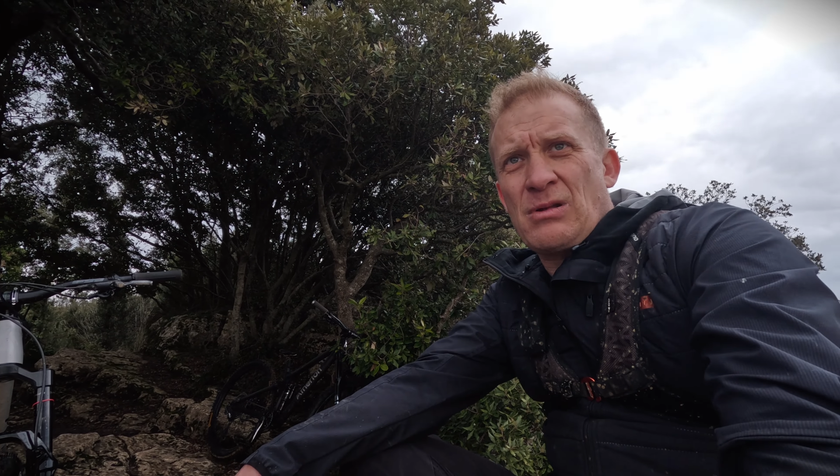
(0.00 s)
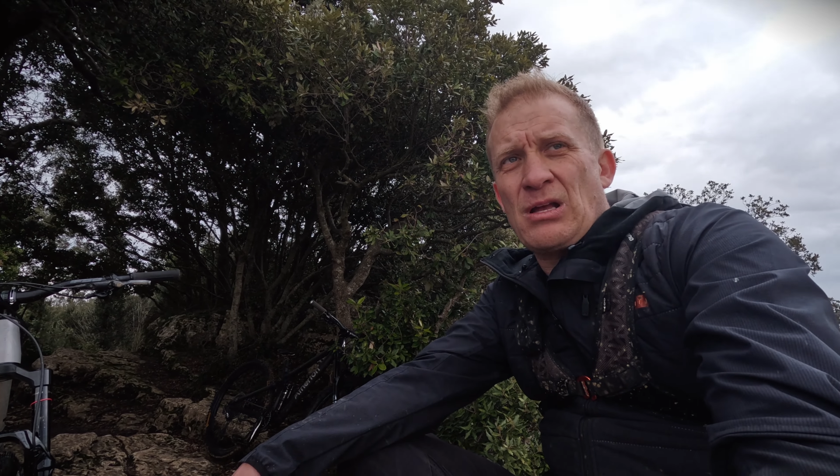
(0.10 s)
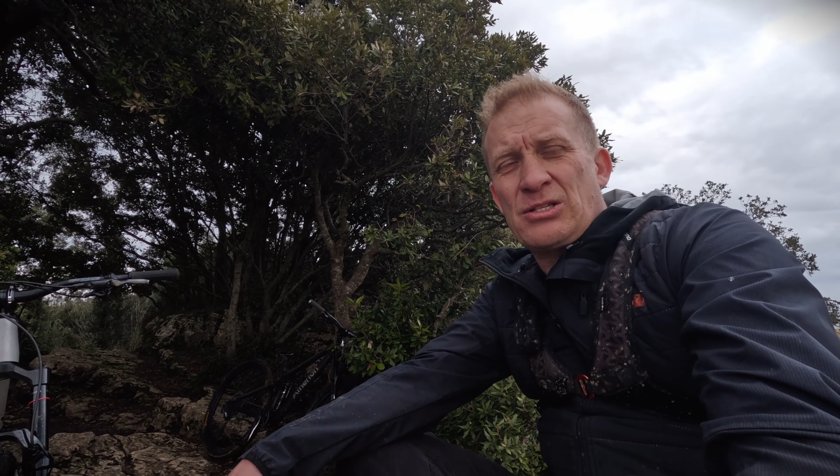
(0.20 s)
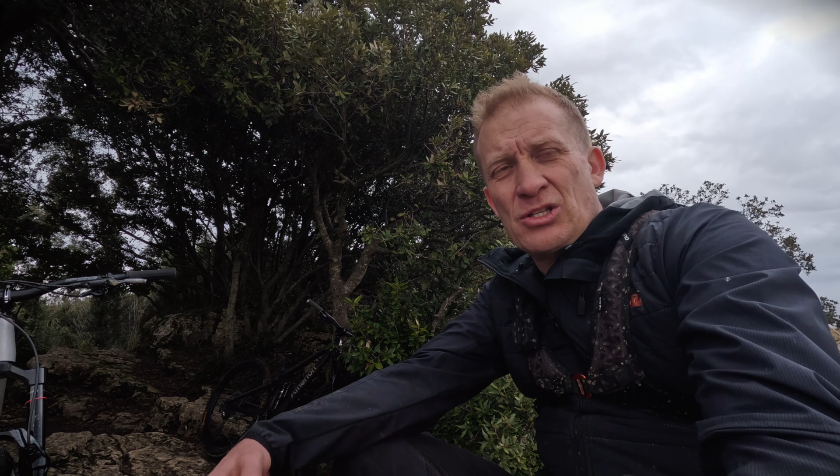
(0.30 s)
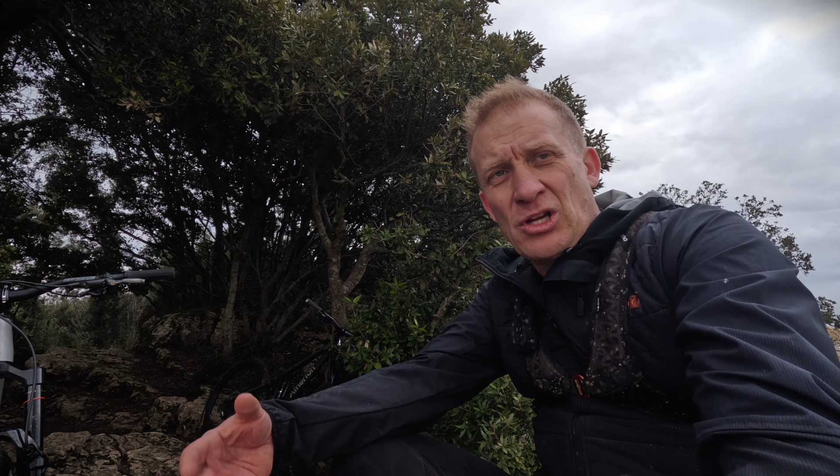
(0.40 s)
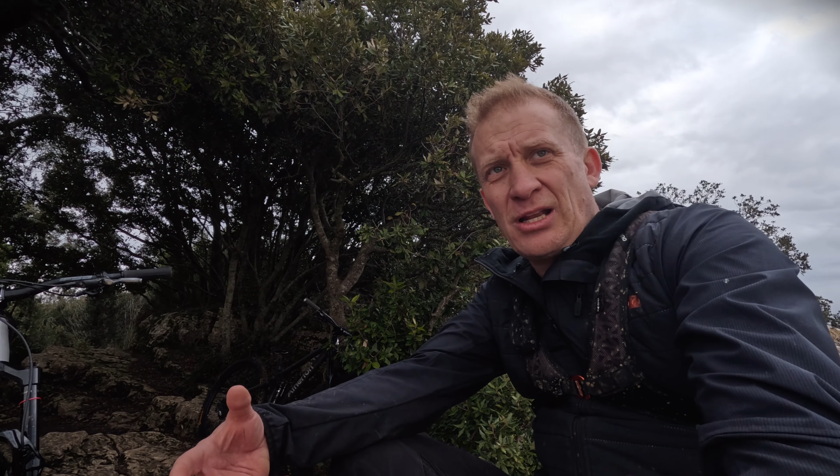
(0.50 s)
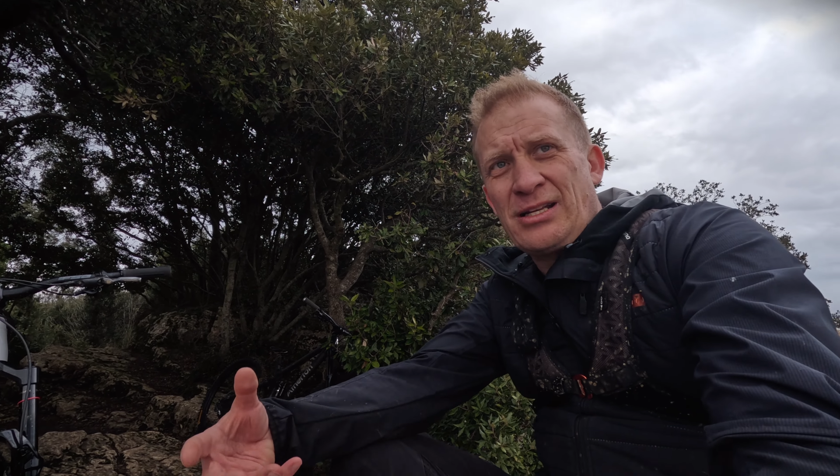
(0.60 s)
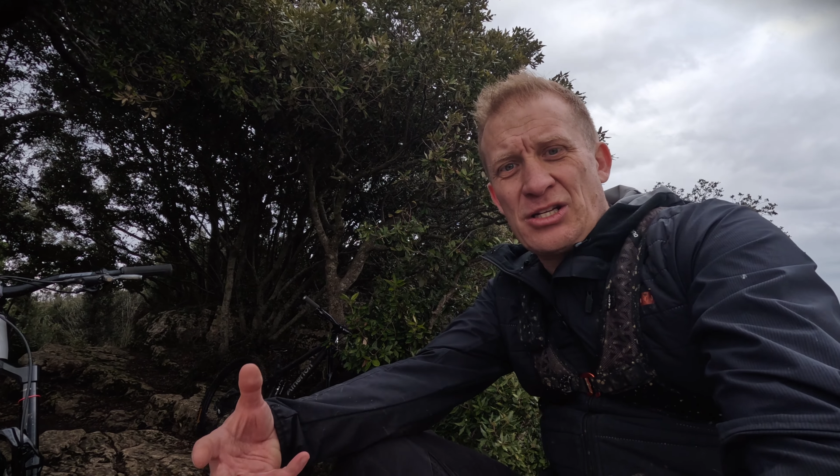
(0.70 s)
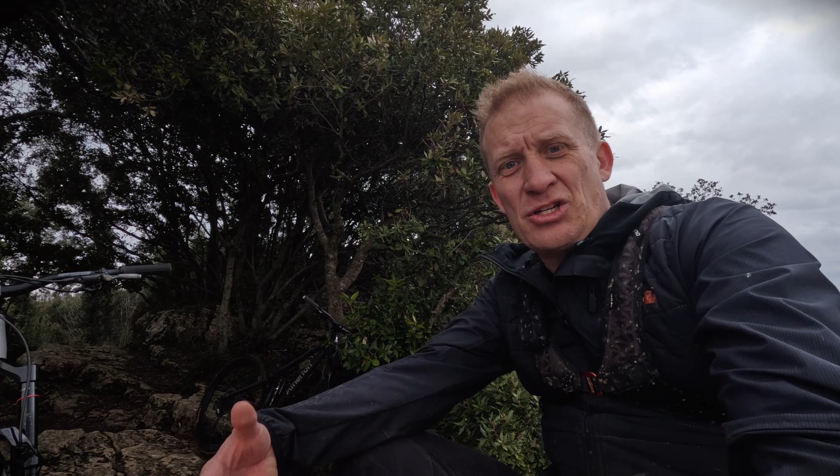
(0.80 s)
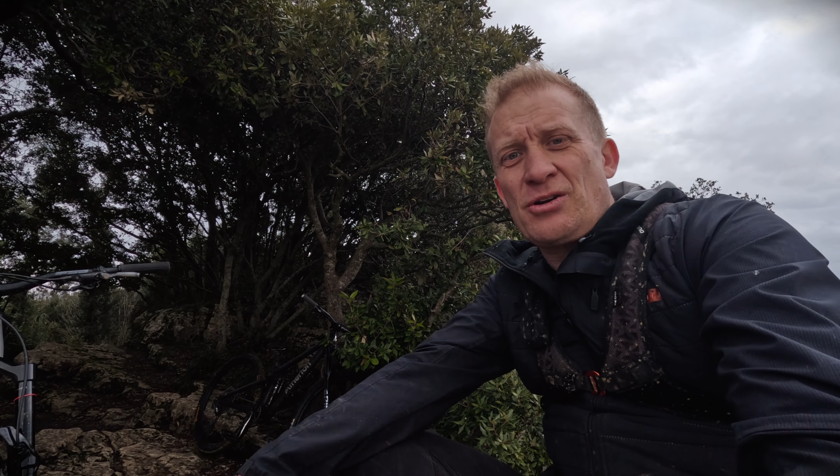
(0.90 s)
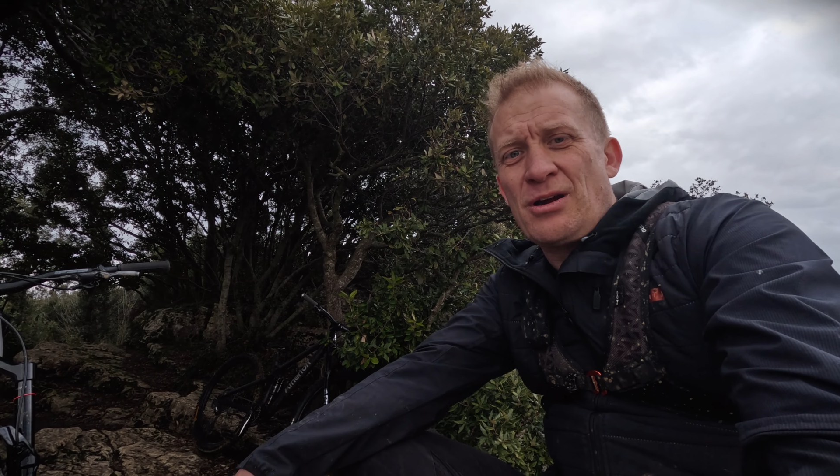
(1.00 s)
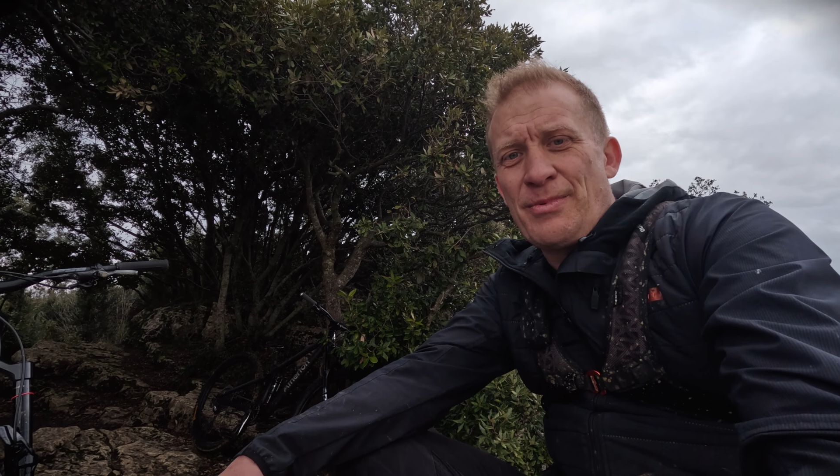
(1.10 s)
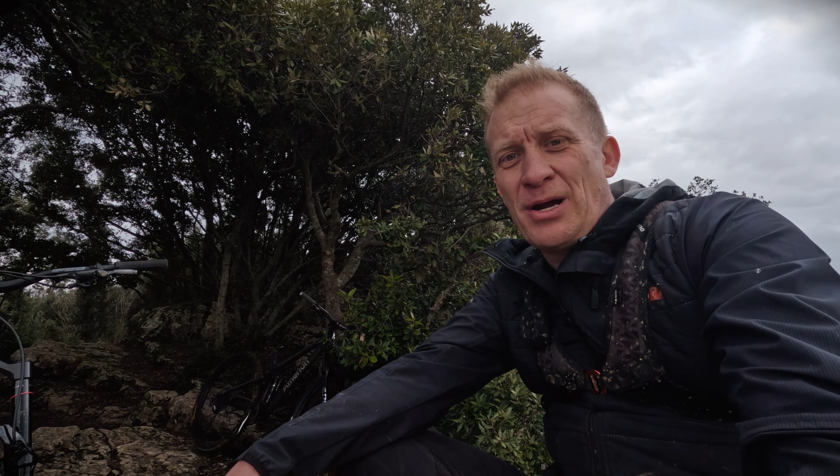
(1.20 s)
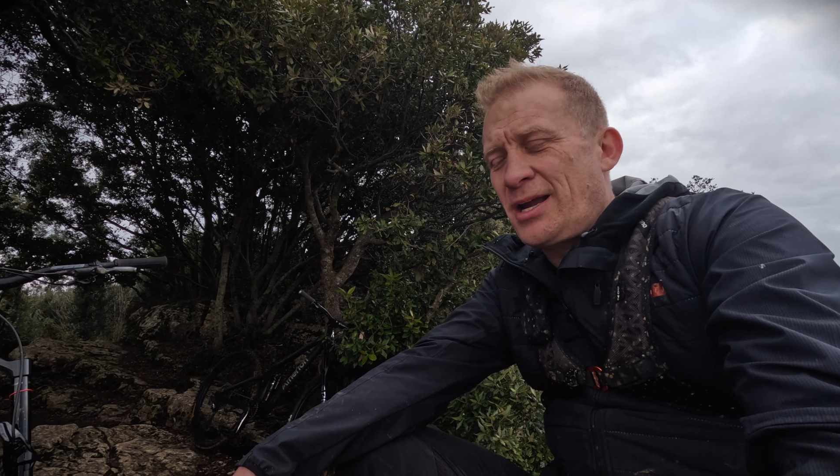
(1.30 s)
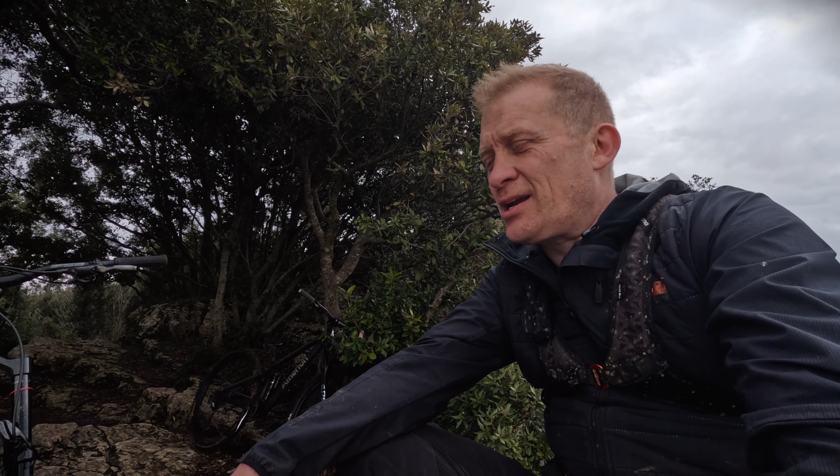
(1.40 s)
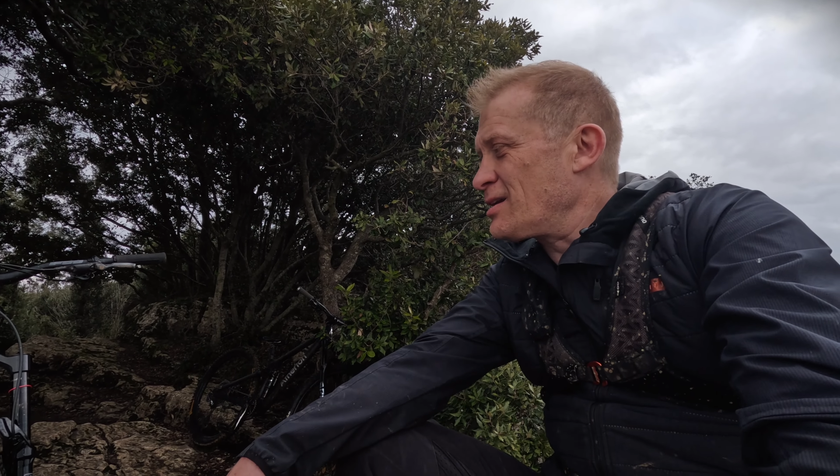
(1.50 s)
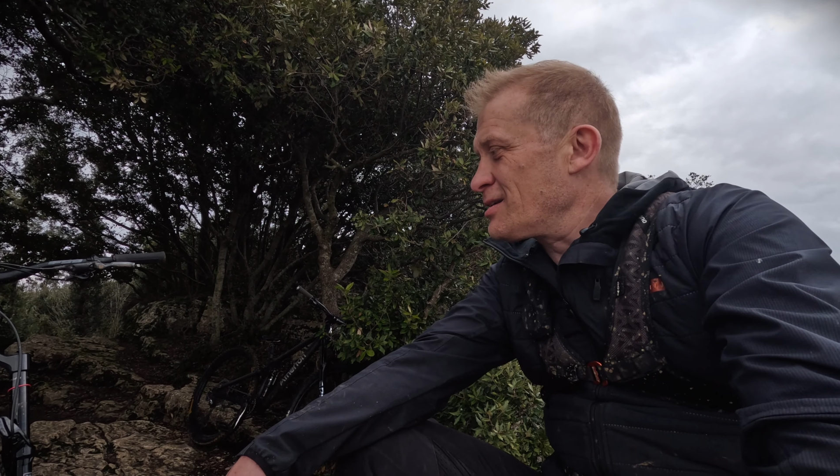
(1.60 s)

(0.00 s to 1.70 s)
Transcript: a solid enduro bike.